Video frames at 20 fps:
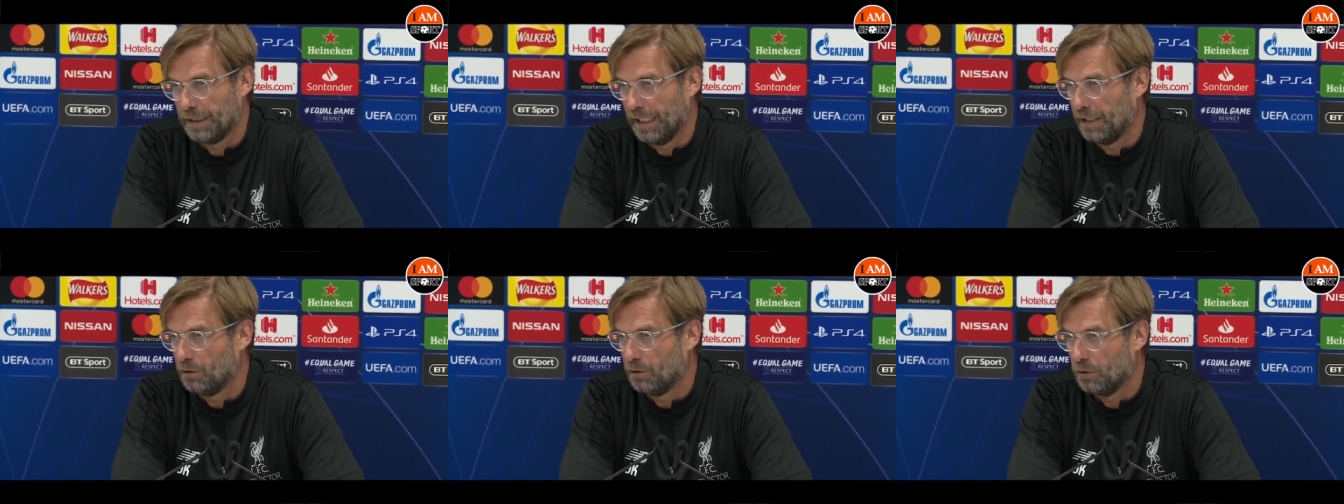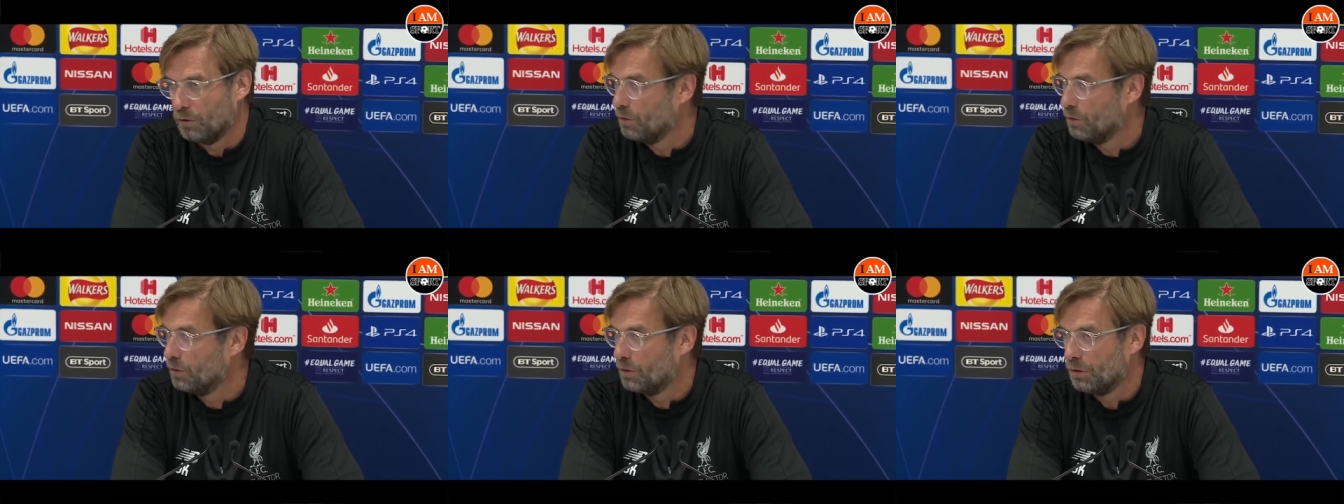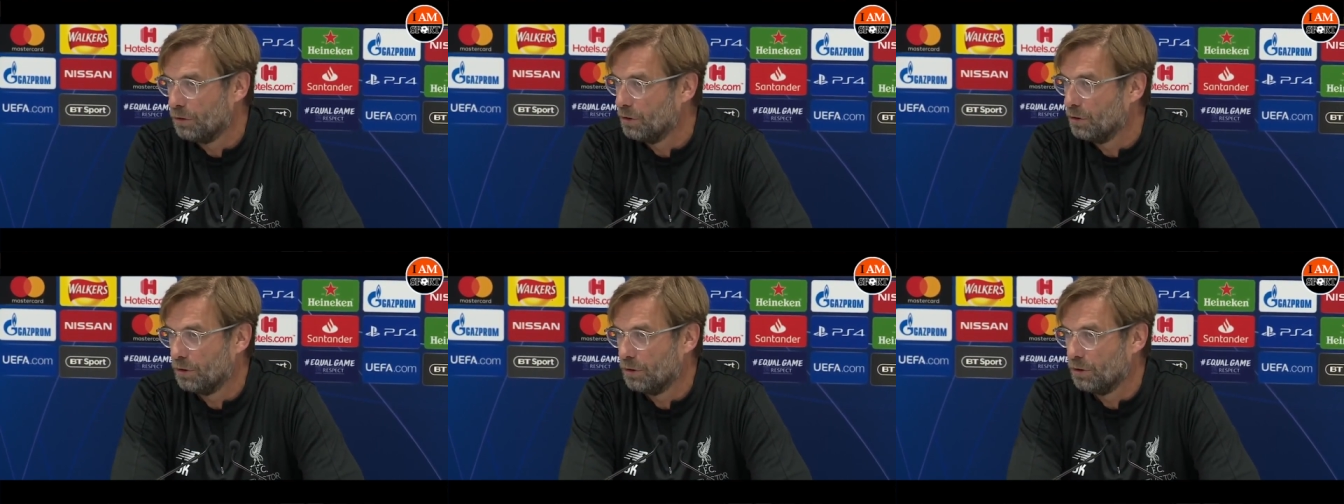Hendo
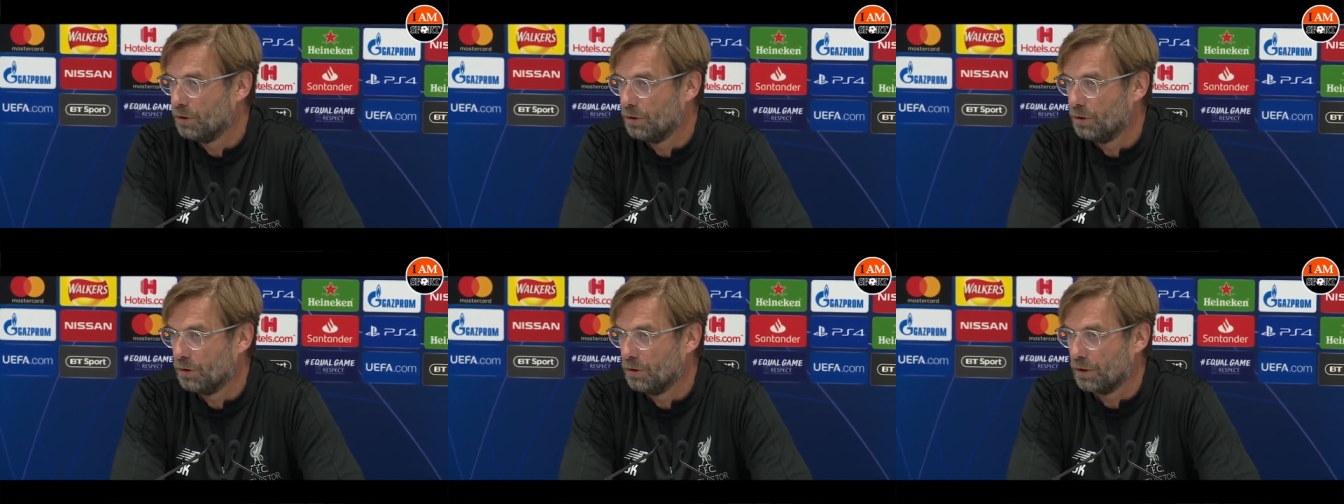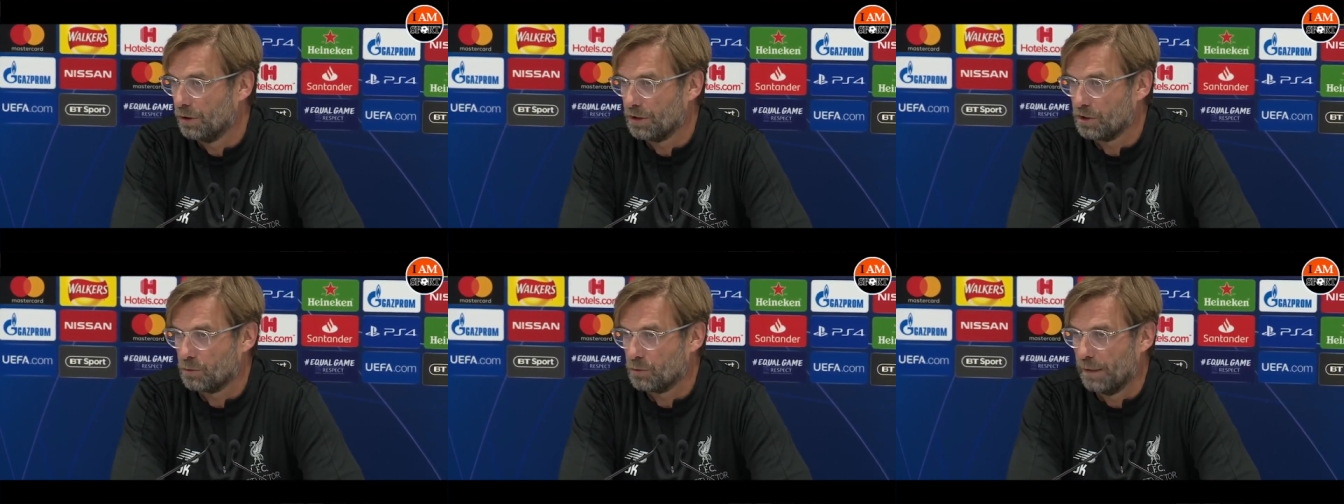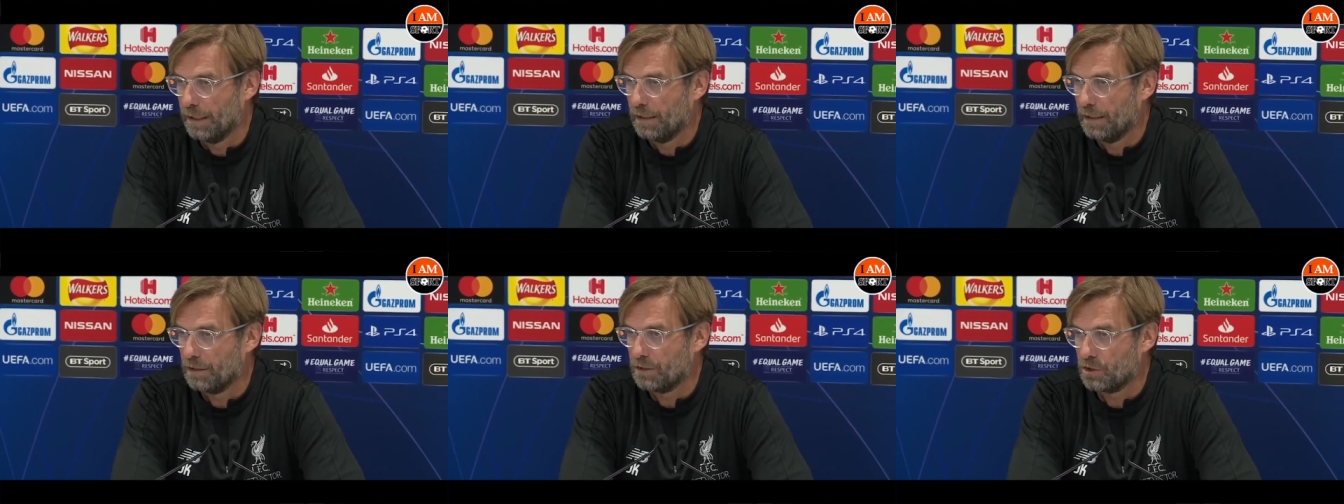not as
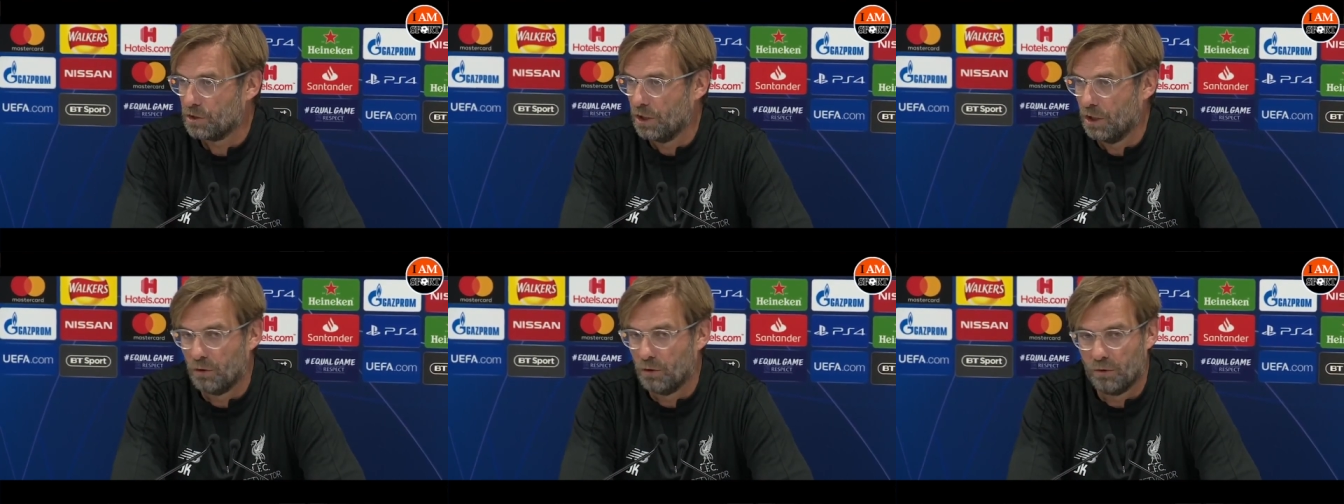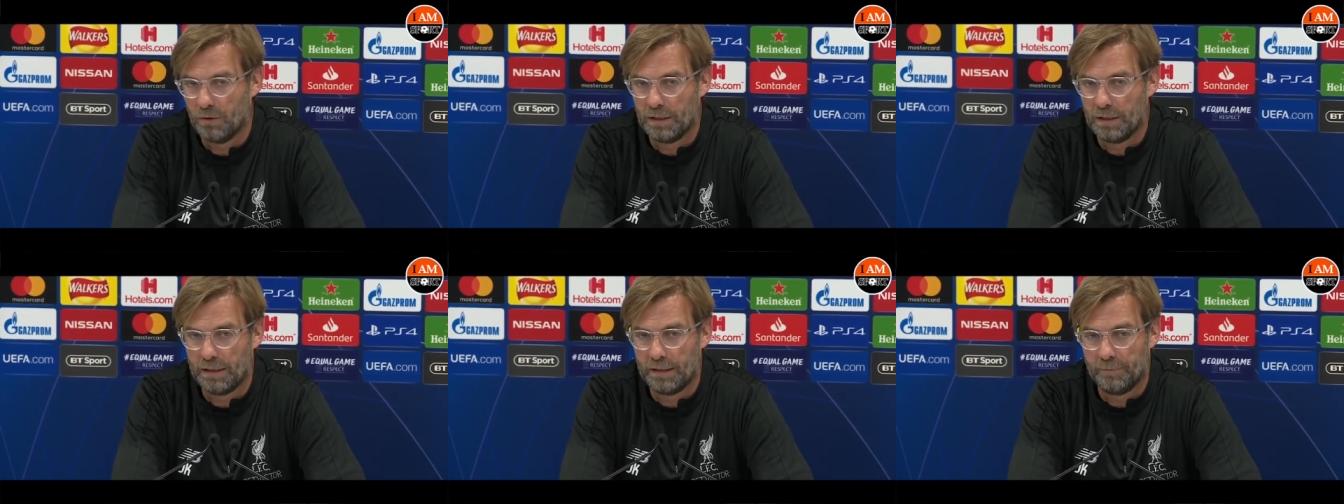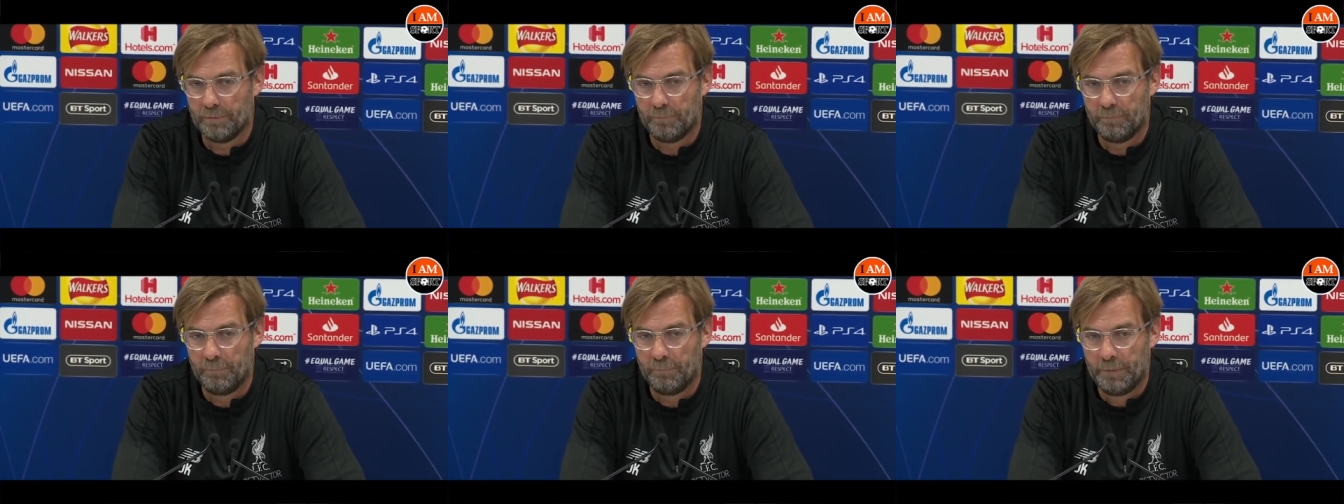well. So
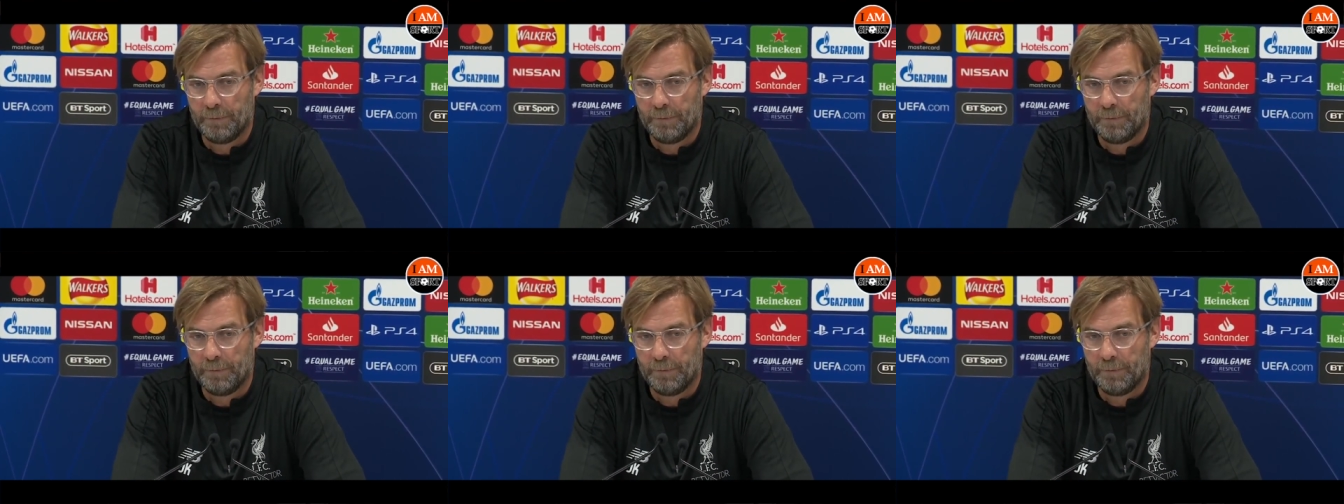um,